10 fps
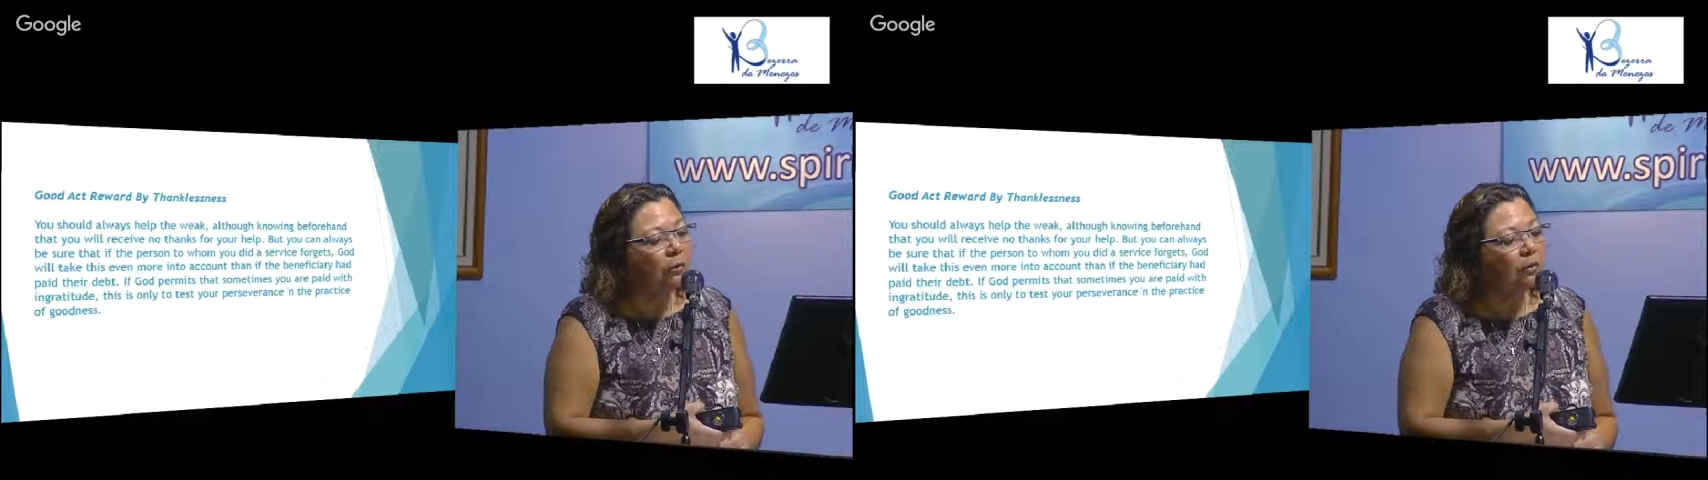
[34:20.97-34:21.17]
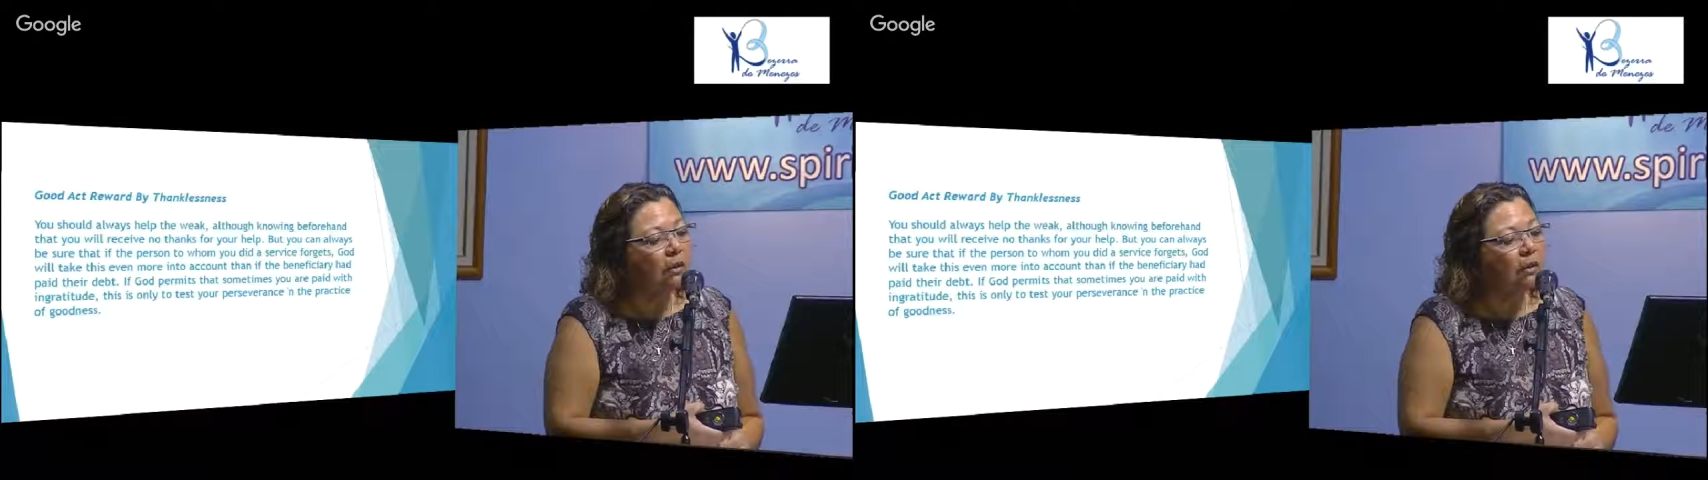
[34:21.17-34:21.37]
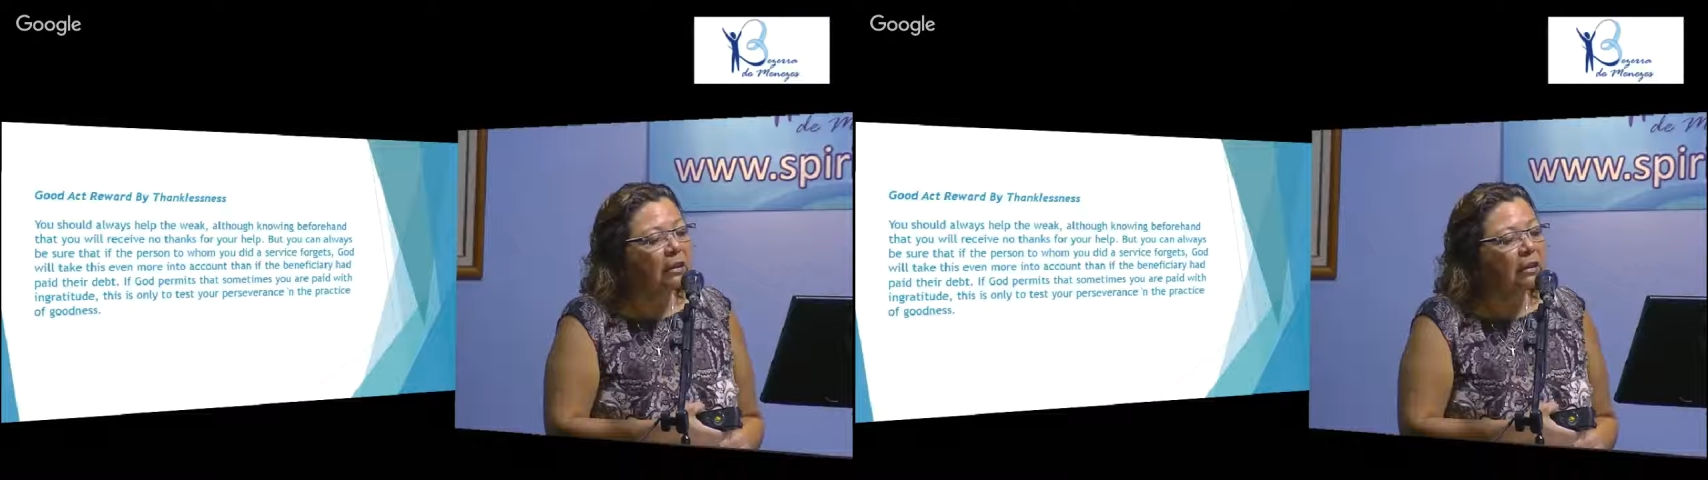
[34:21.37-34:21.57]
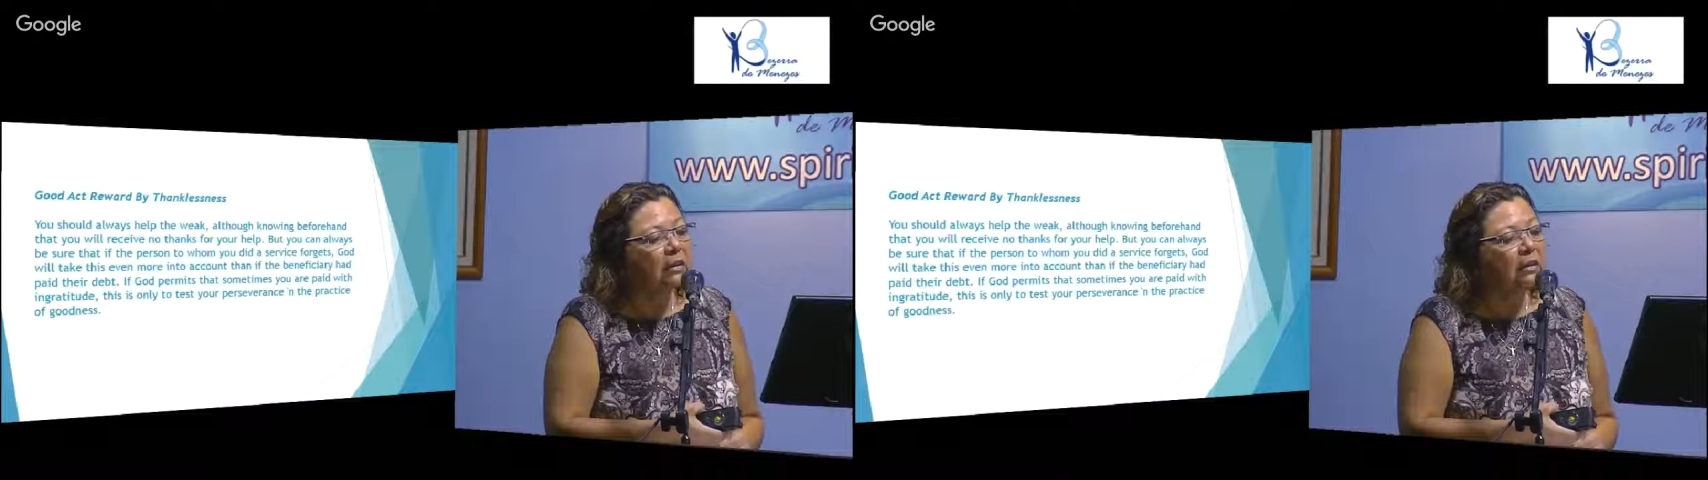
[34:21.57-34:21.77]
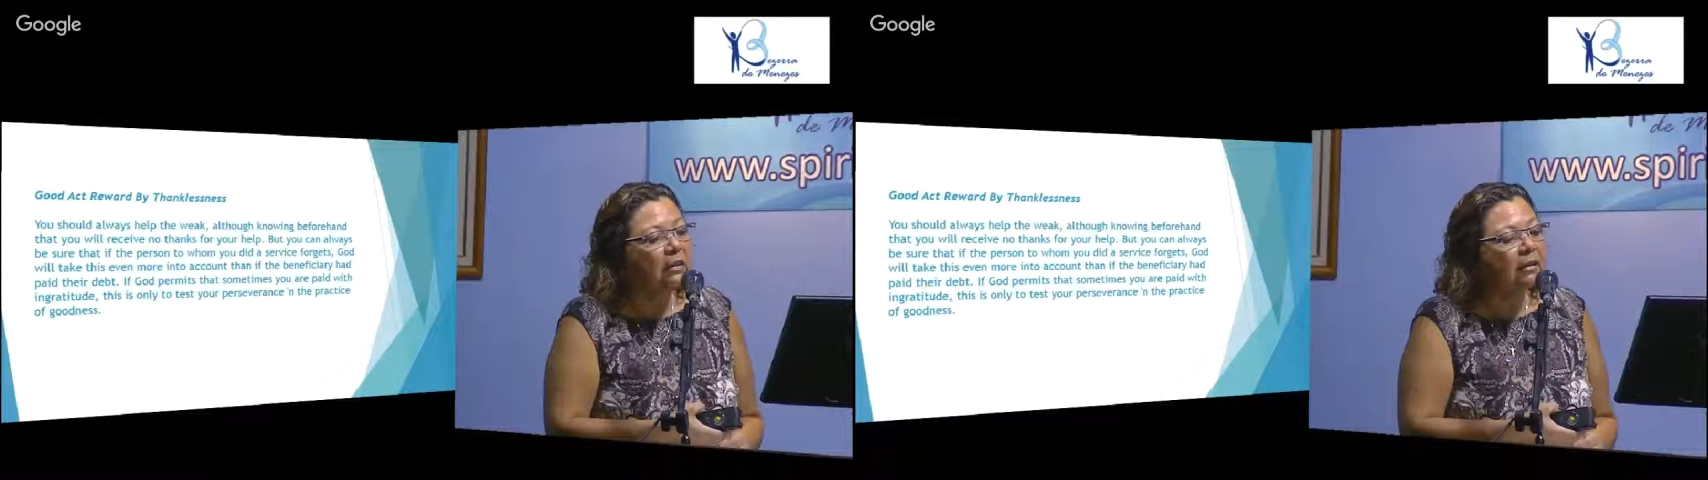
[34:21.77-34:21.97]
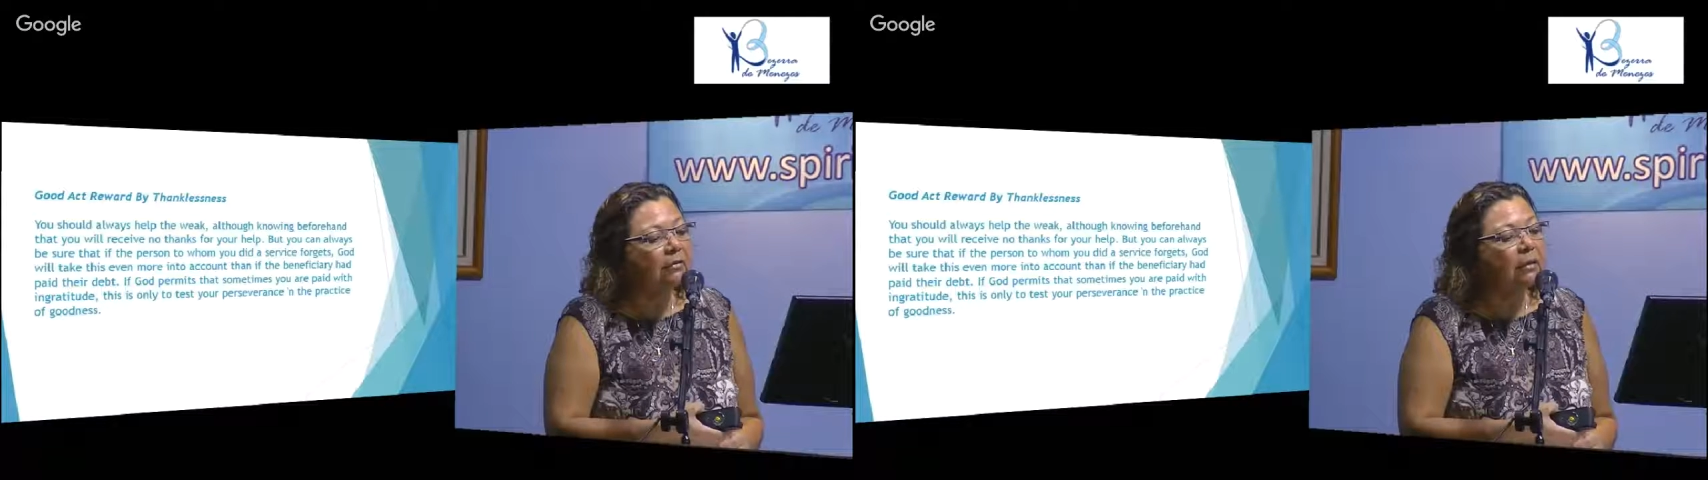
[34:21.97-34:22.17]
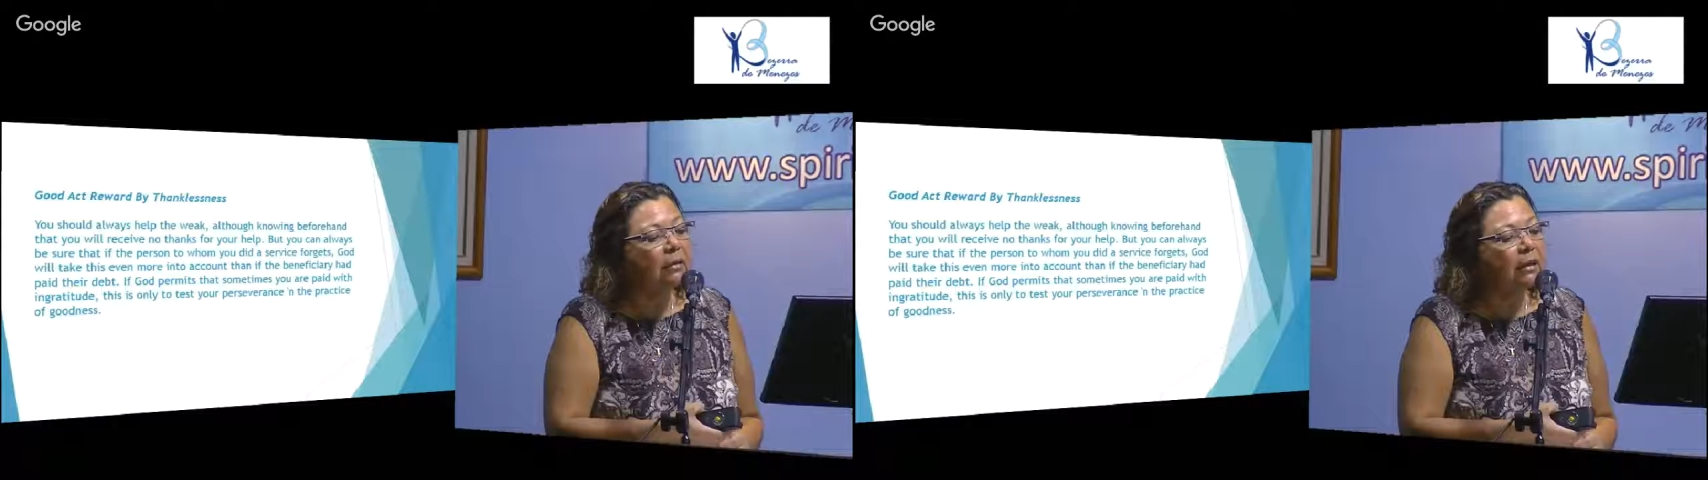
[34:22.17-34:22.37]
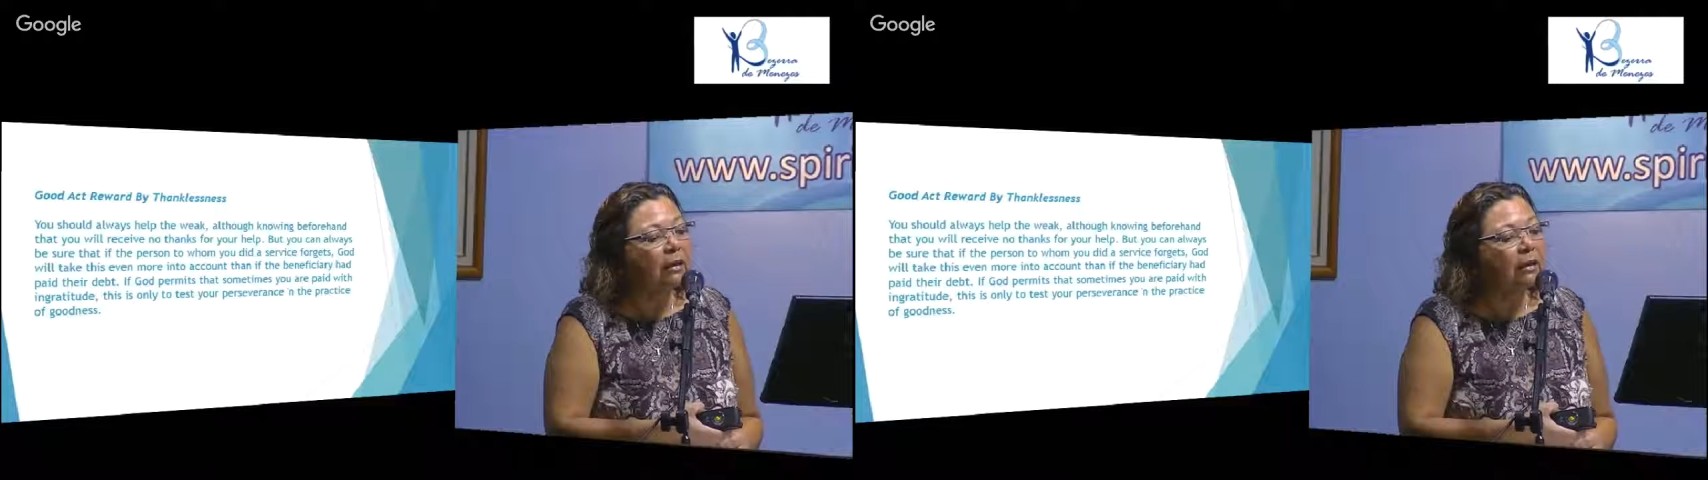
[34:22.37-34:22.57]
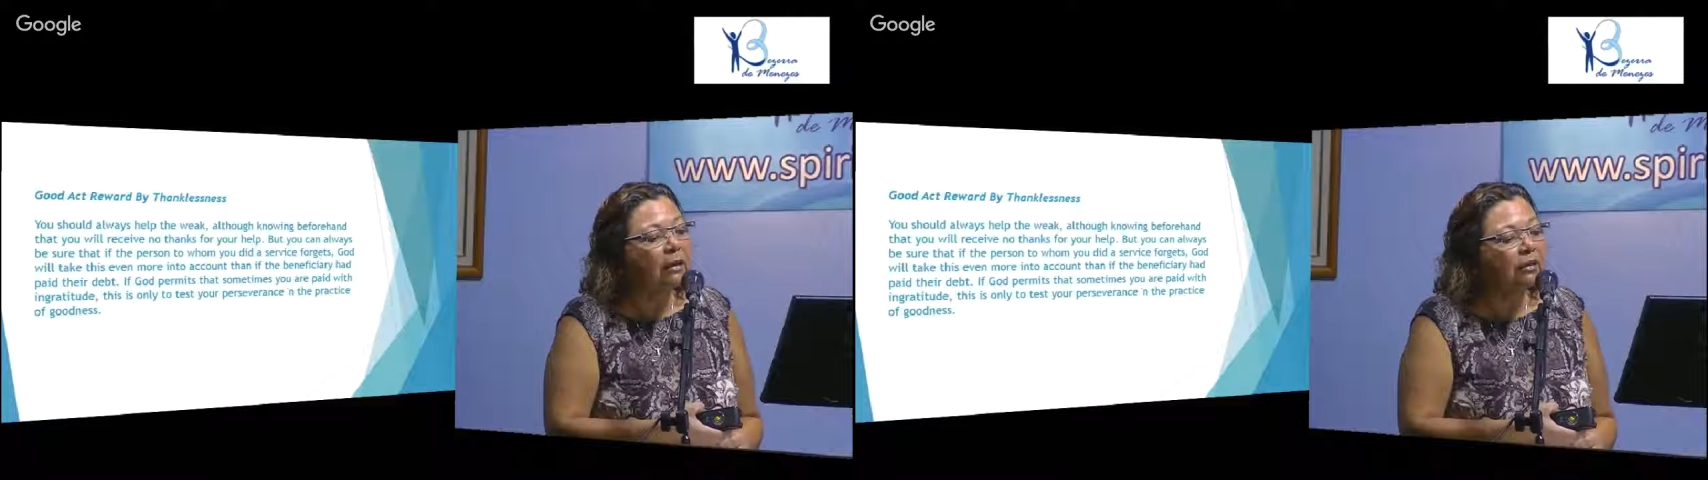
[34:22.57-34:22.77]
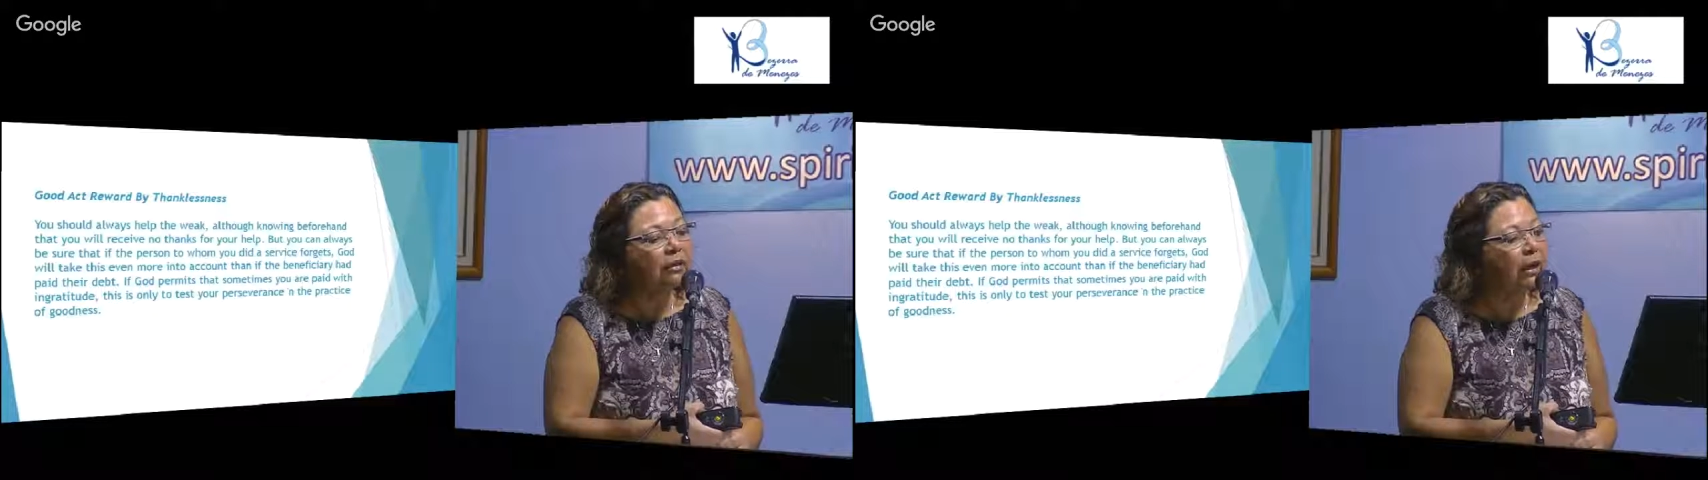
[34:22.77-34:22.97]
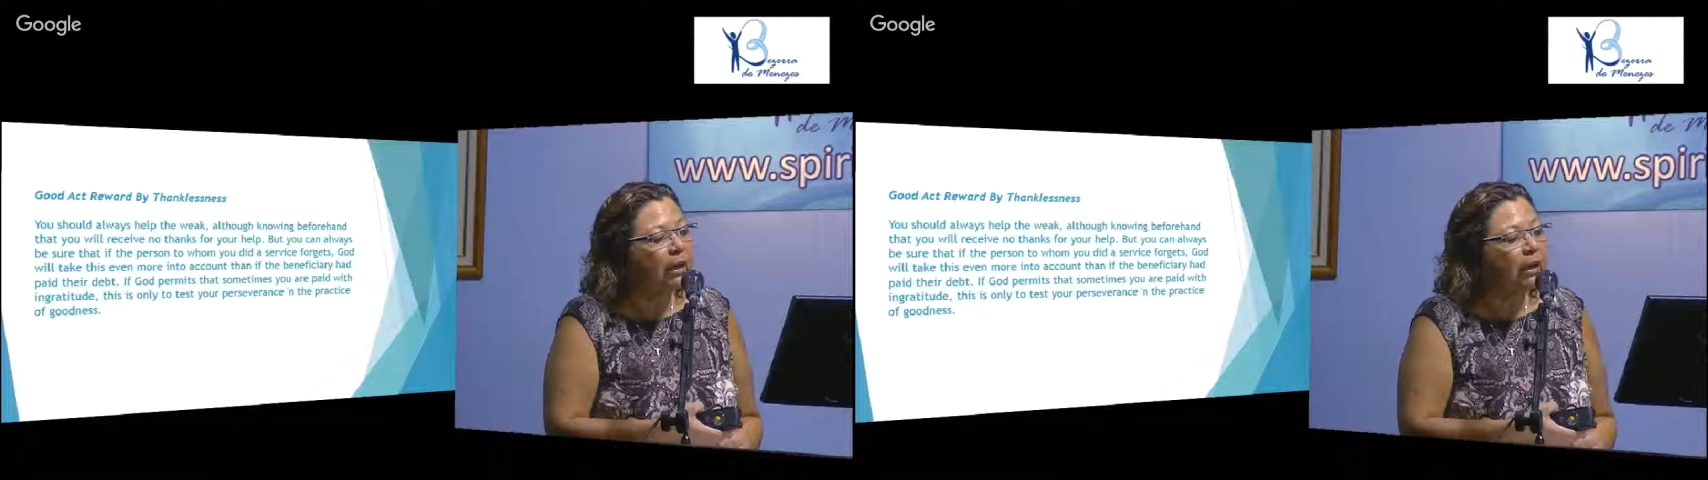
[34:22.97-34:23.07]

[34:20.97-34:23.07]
than if the beneficiary